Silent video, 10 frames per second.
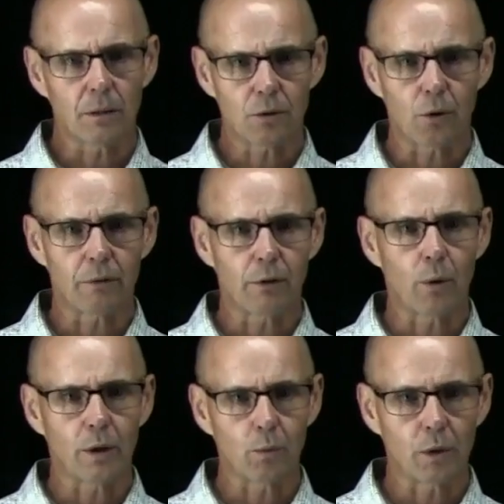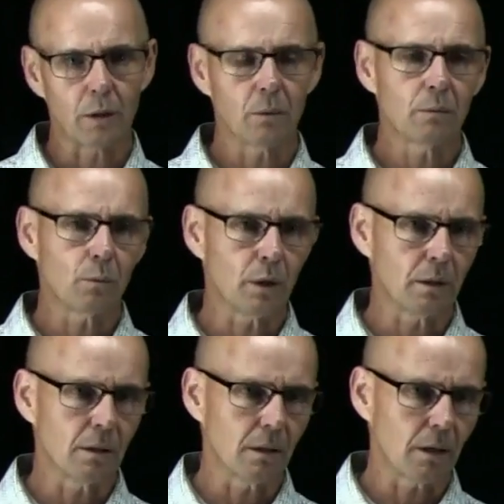sort of going
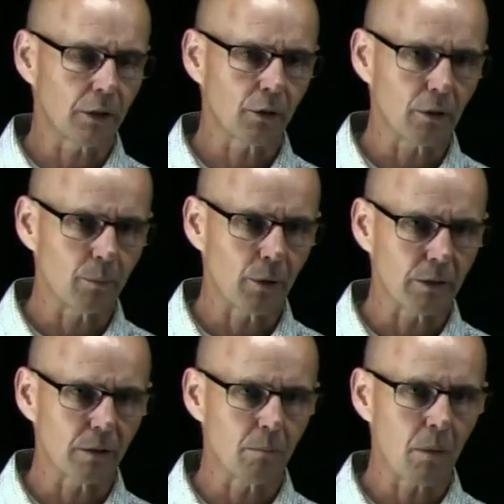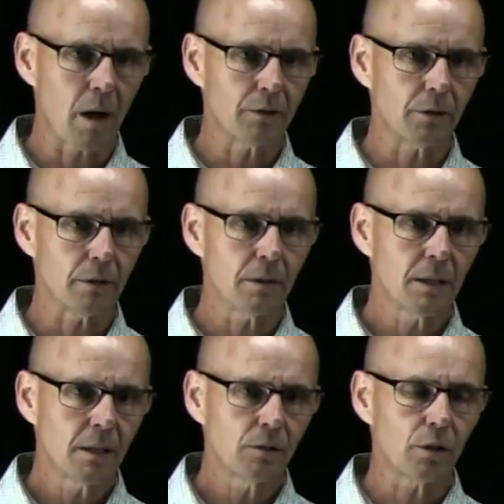when our current President Bodnar
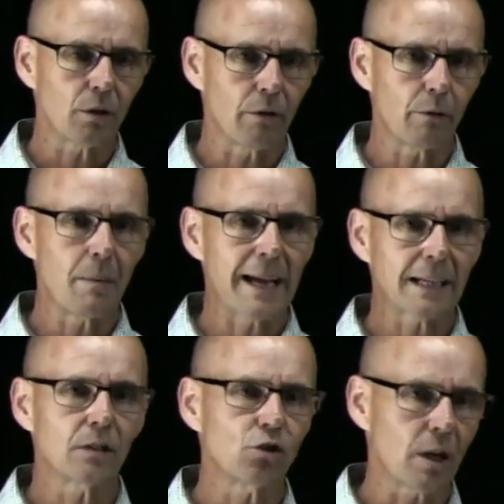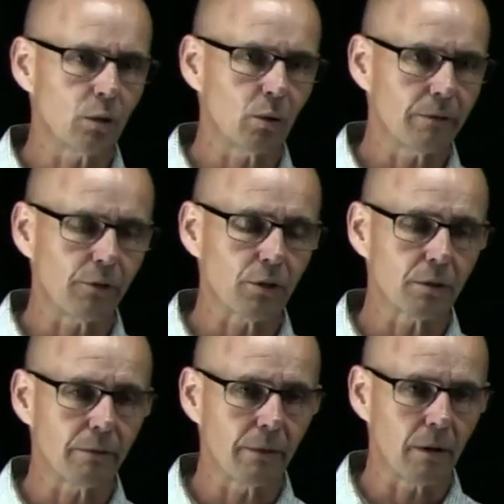took over back in January
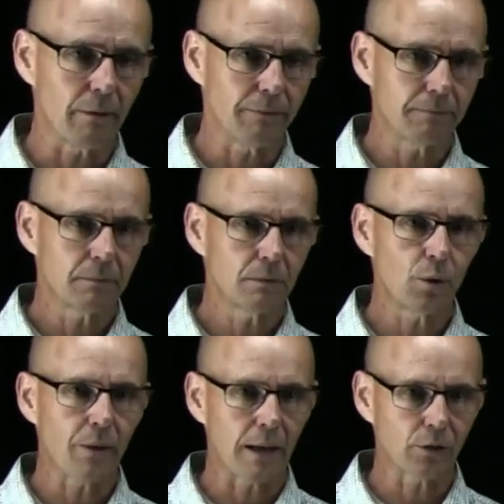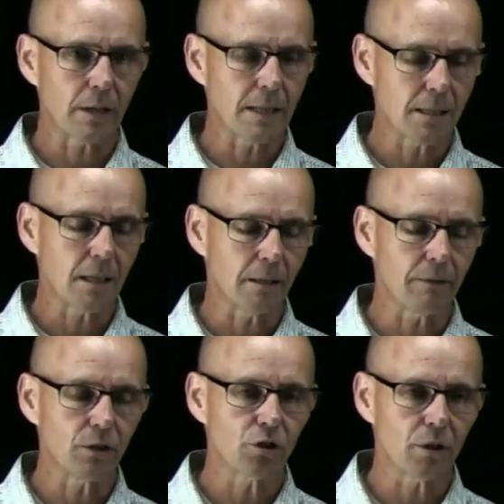1st of 2018 of
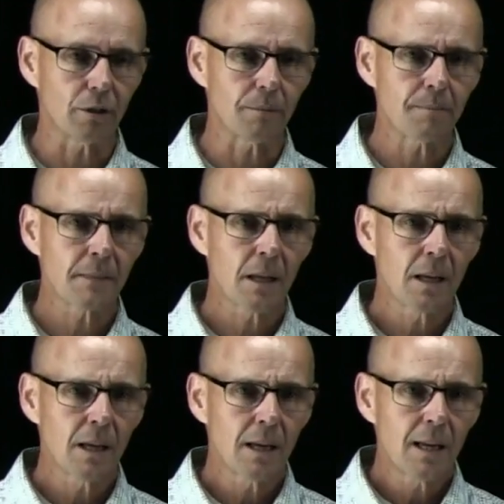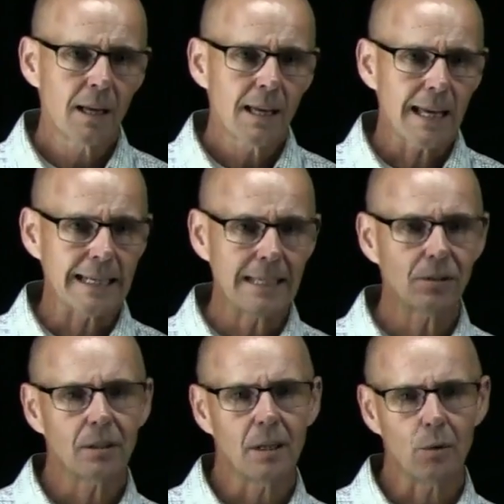this year. And
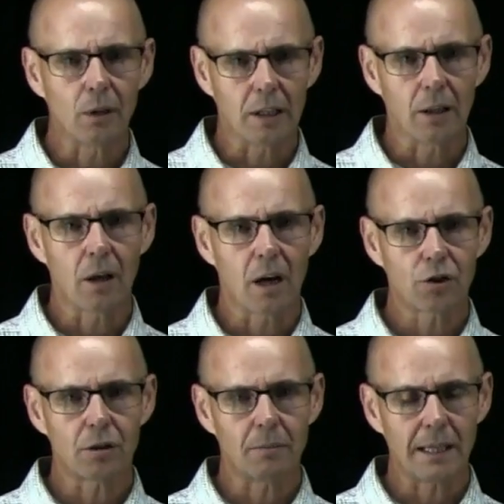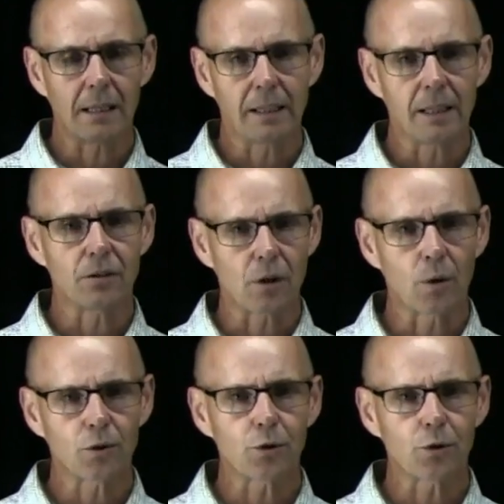he really launched immediately his own